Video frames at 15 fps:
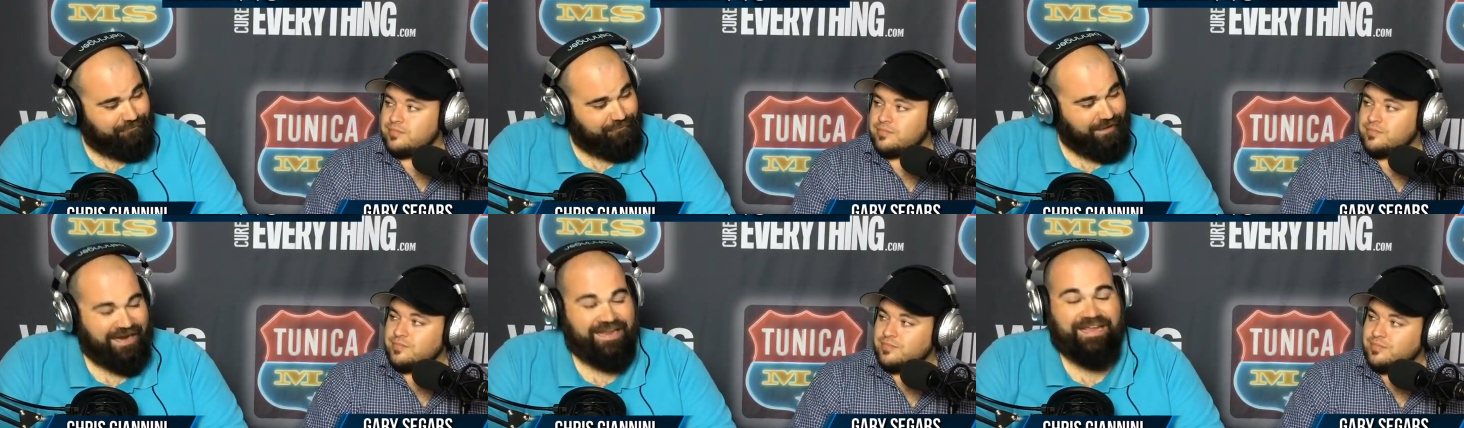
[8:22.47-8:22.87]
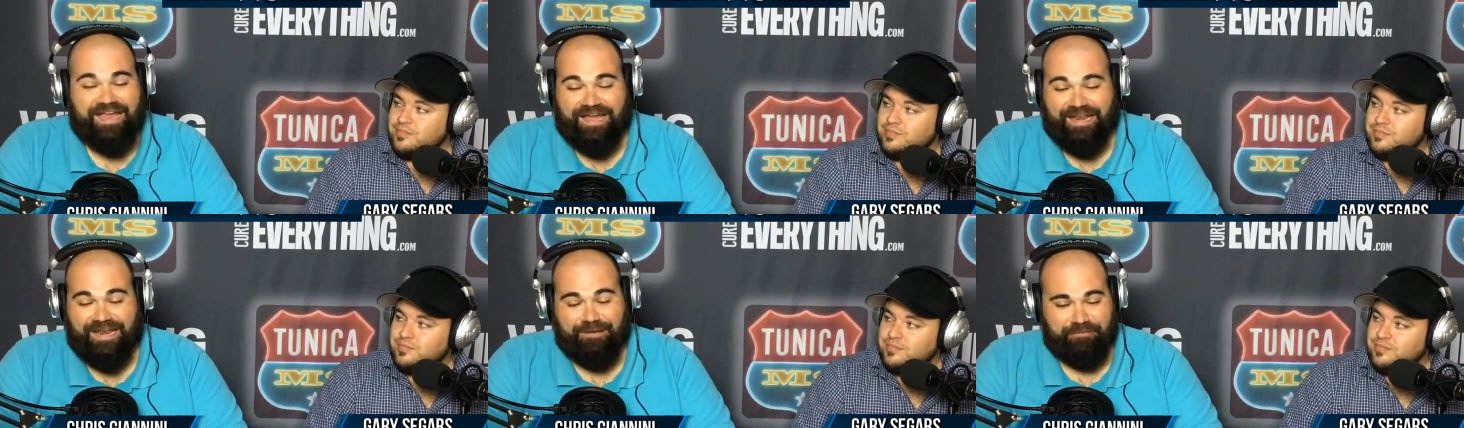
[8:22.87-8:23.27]
Speaker 1: I
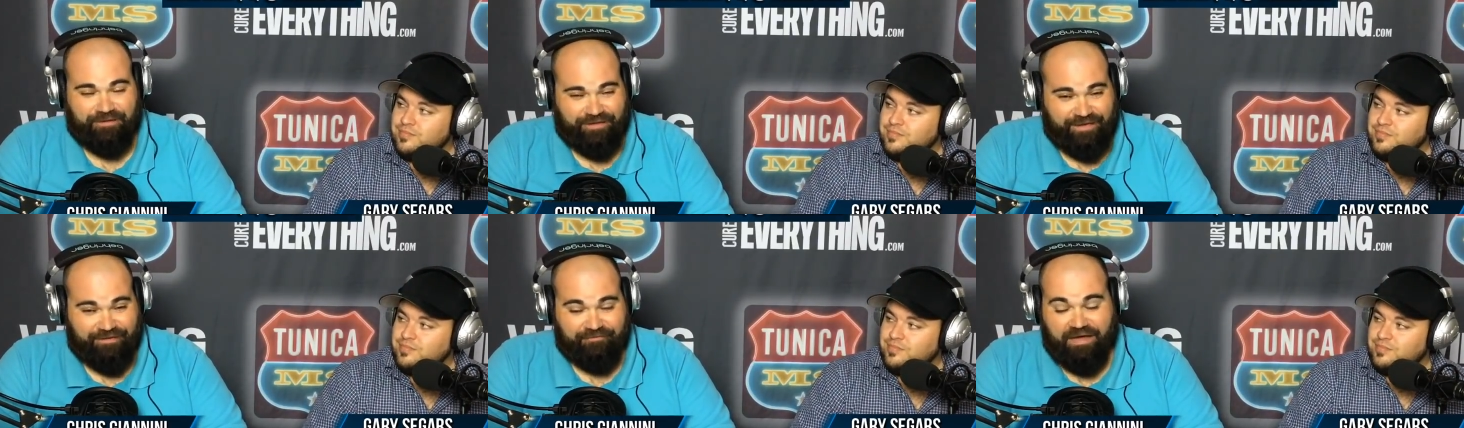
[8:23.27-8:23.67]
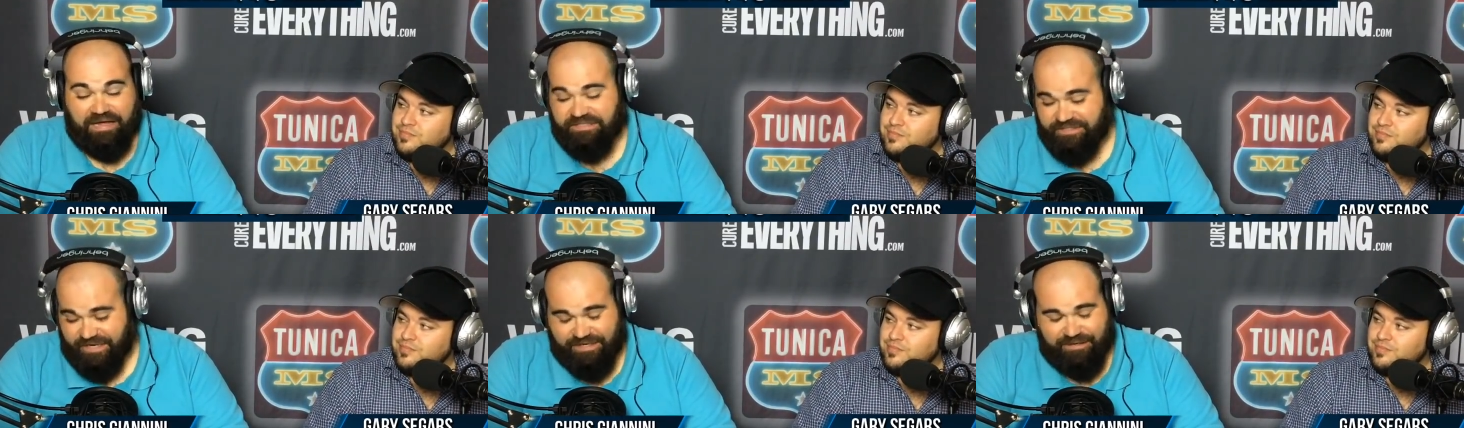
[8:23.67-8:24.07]
cannot believe
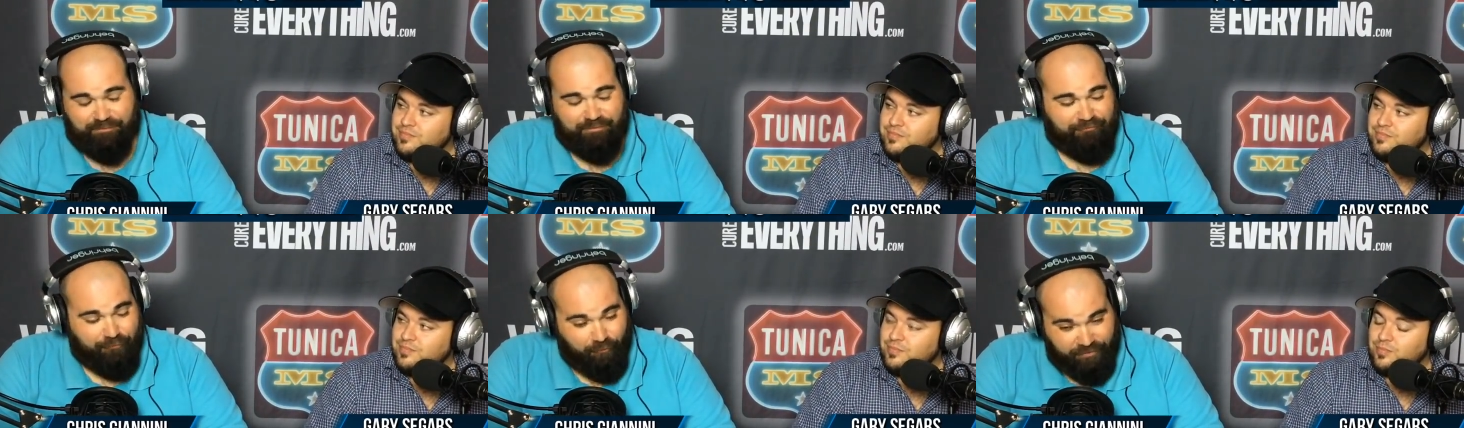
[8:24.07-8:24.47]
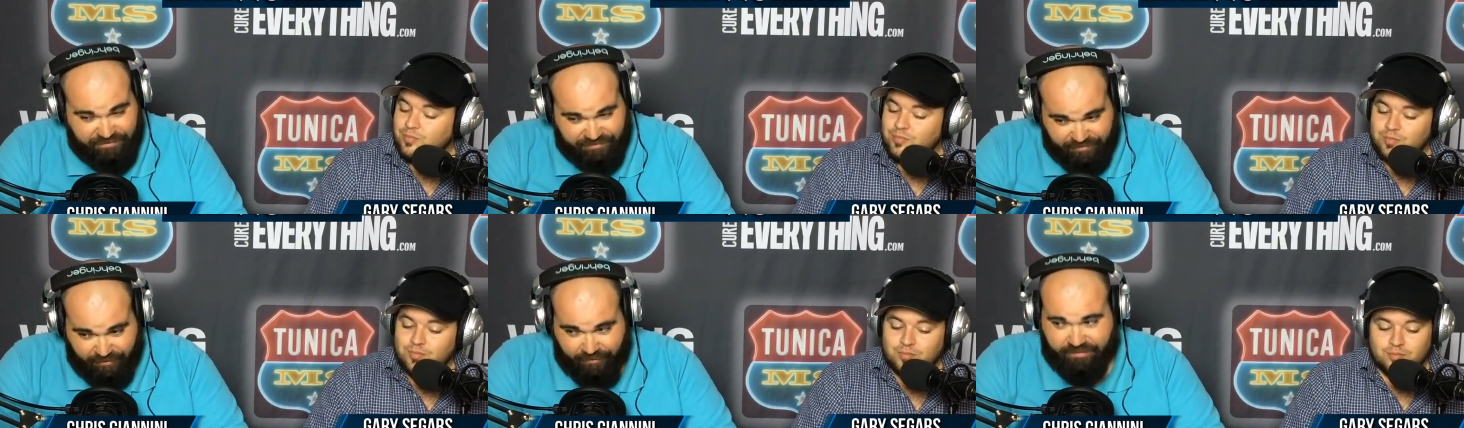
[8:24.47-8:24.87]
I checked it before
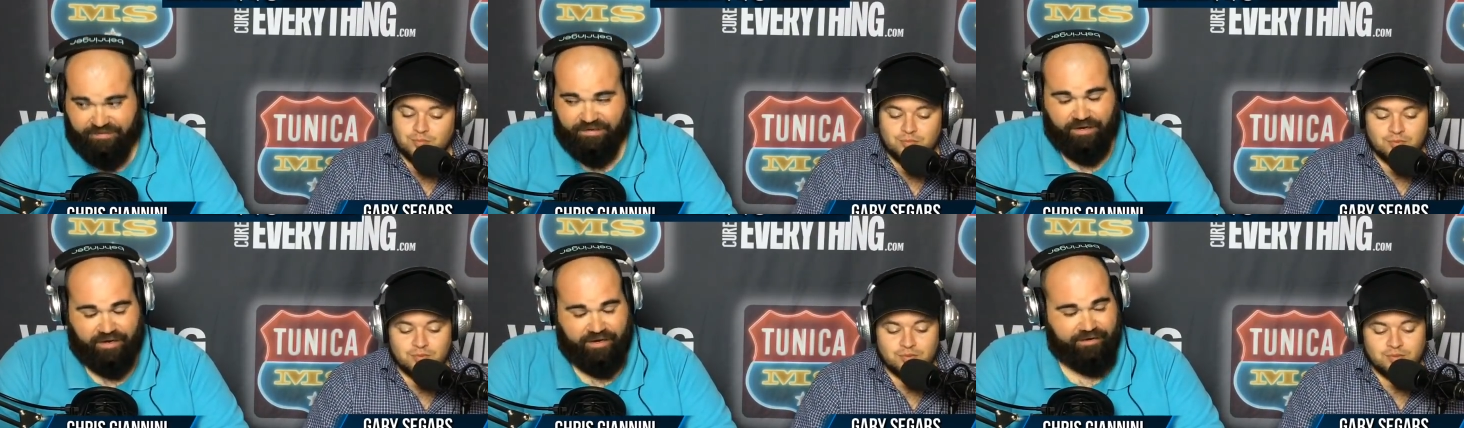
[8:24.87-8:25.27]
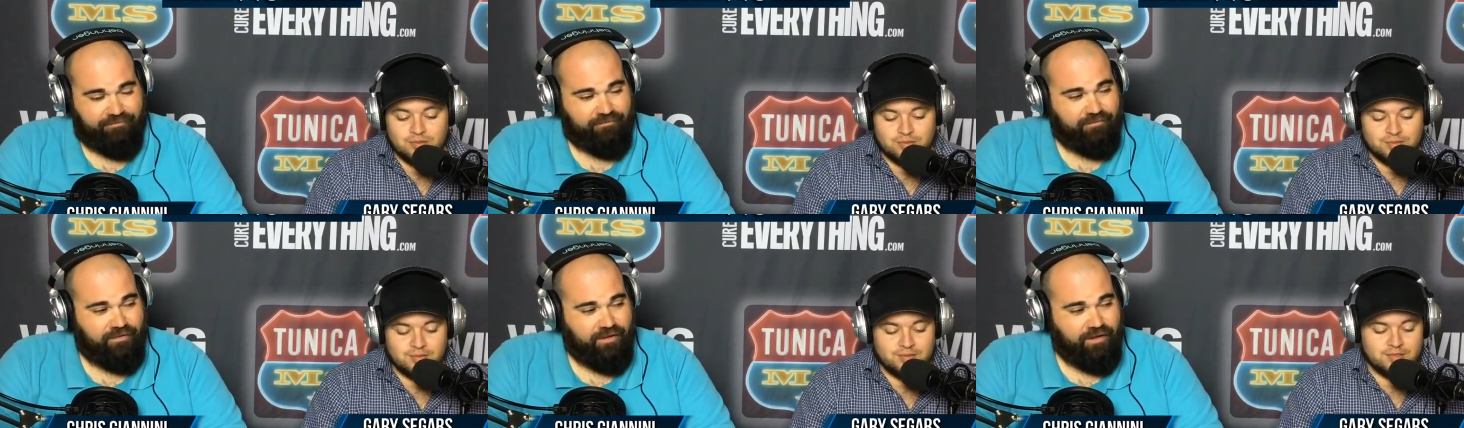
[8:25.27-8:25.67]
we started tonight.